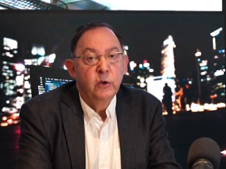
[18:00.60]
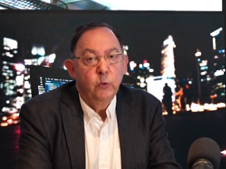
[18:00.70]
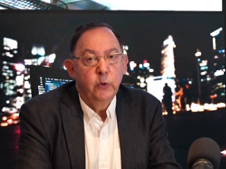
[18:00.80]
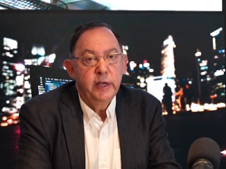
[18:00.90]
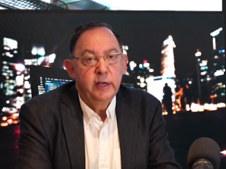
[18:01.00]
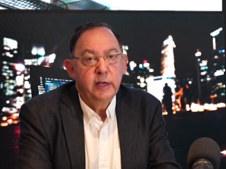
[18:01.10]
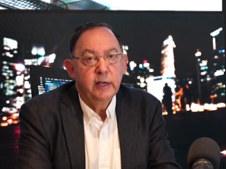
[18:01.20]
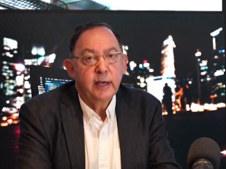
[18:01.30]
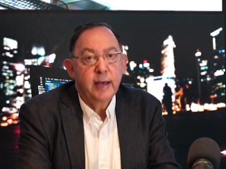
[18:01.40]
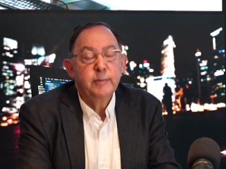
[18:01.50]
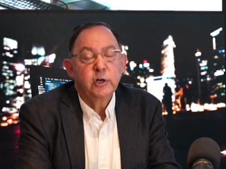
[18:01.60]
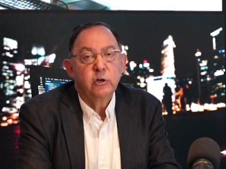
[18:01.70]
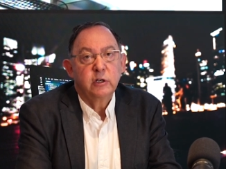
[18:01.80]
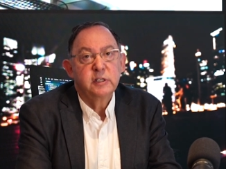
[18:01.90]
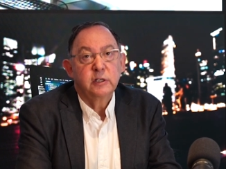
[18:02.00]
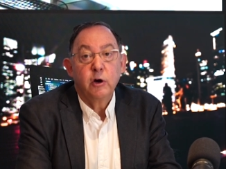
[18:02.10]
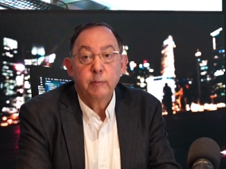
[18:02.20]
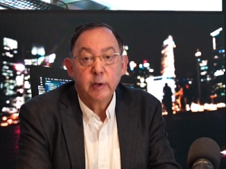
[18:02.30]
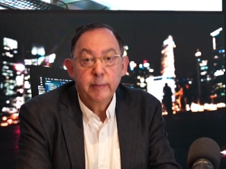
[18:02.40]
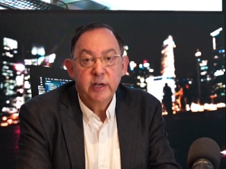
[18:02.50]
We came across a
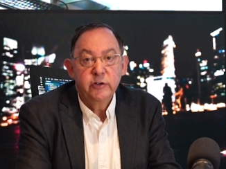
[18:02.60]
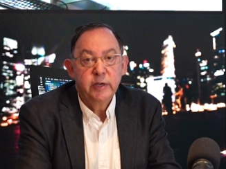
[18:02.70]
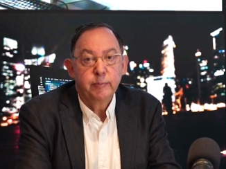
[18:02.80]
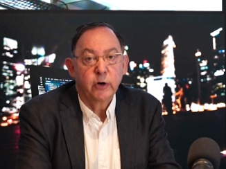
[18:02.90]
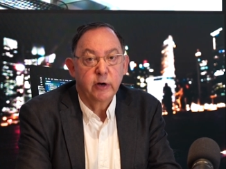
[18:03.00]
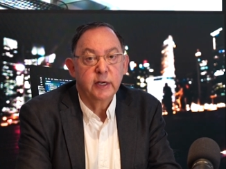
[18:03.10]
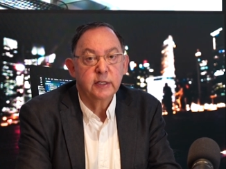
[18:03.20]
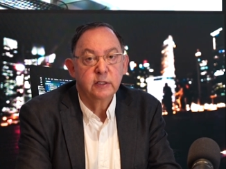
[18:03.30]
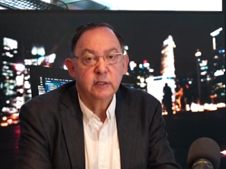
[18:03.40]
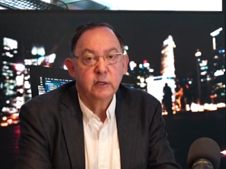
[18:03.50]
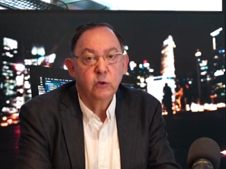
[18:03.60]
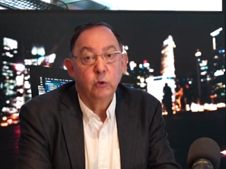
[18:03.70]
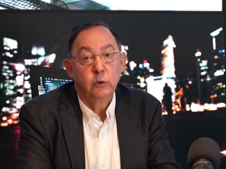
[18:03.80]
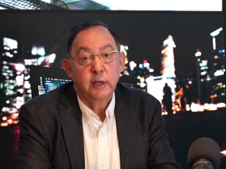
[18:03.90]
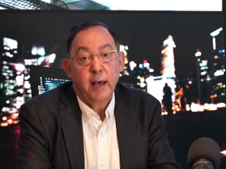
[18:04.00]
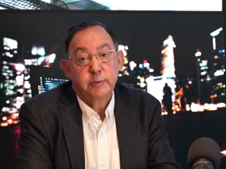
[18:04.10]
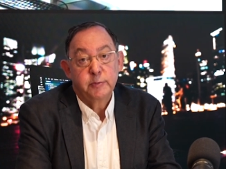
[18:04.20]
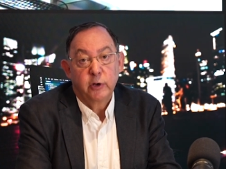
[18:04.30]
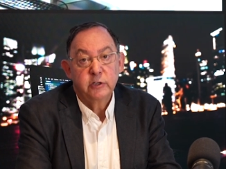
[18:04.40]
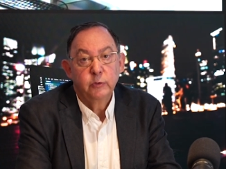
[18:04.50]
complementary product called HubSpot,